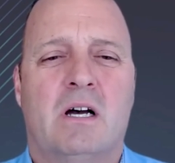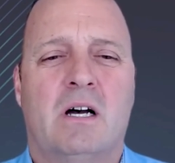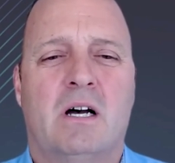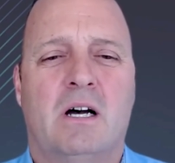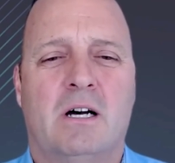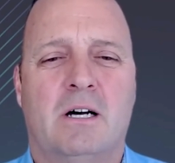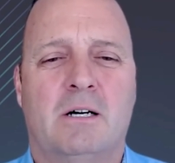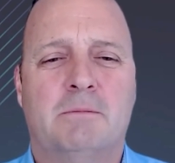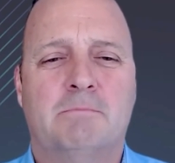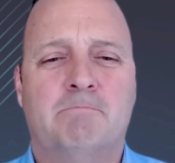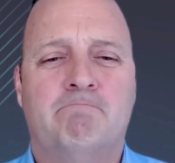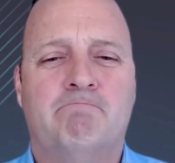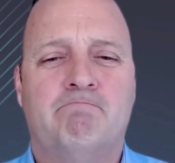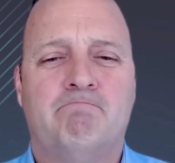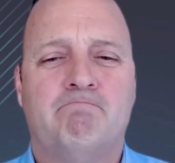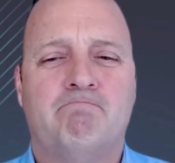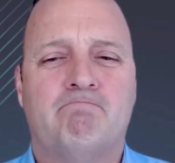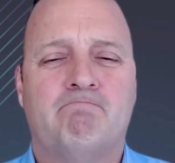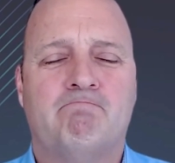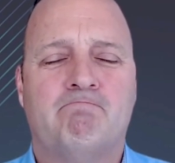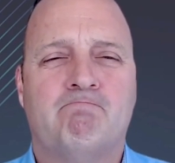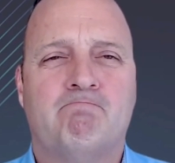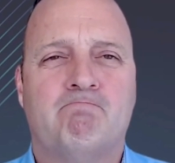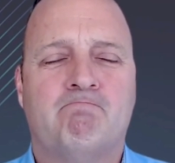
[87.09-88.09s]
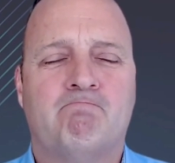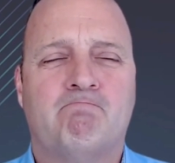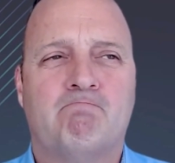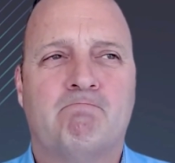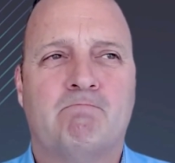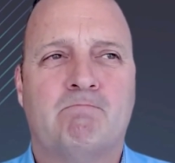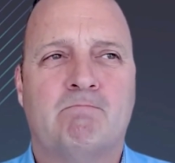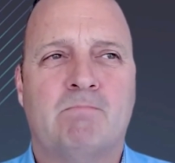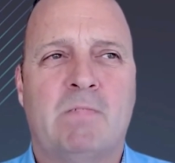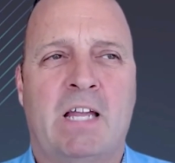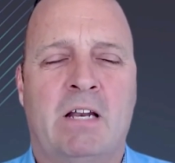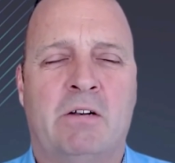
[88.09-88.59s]
And
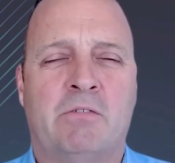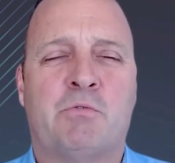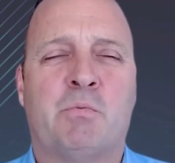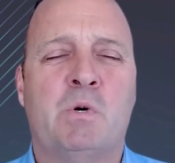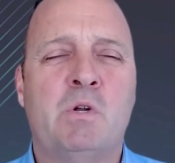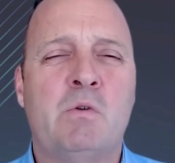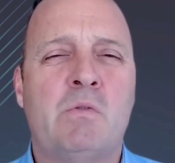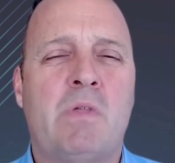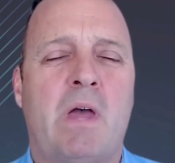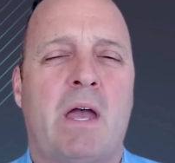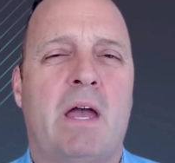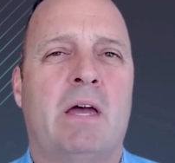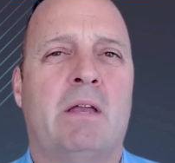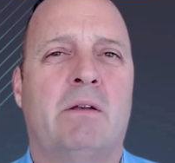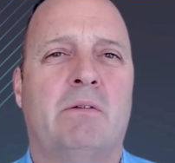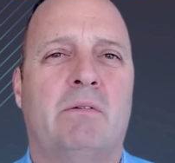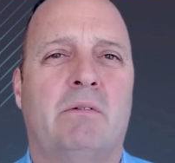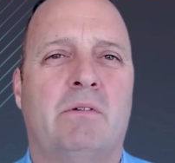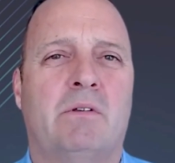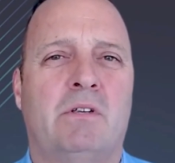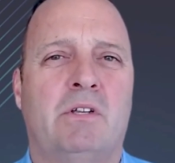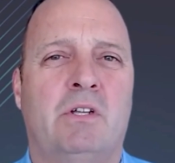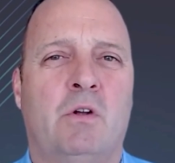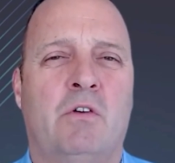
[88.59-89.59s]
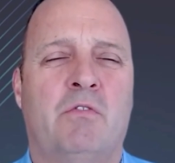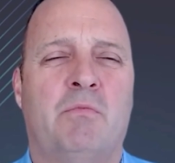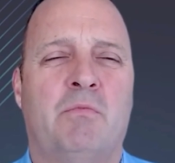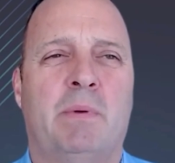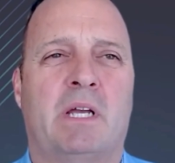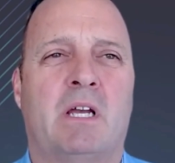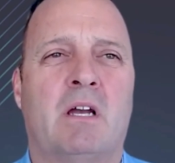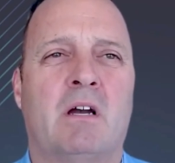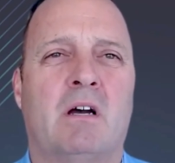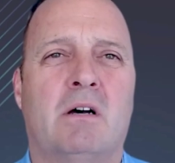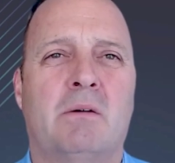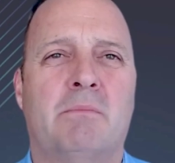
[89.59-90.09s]
Through that, you know, have
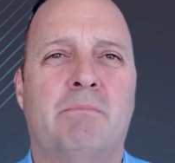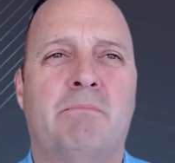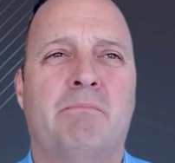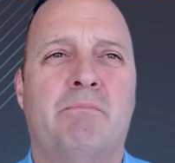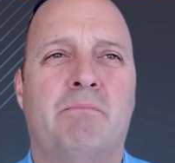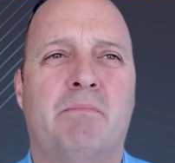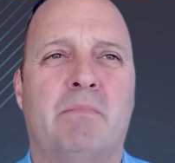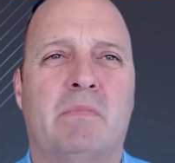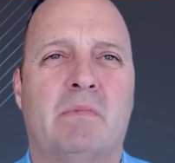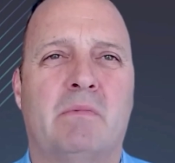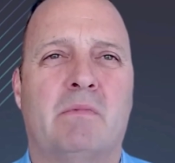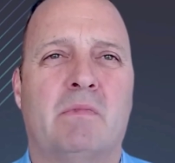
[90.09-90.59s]
become,